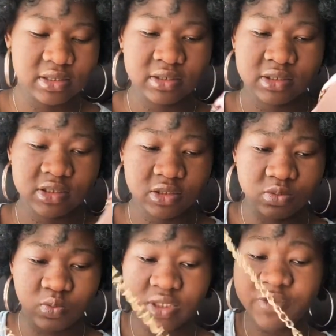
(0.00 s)
this is,
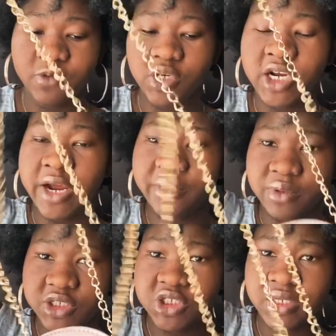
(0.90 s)
if you wanna carry with the
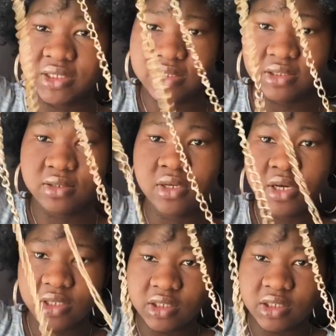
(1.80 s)
chain, this is the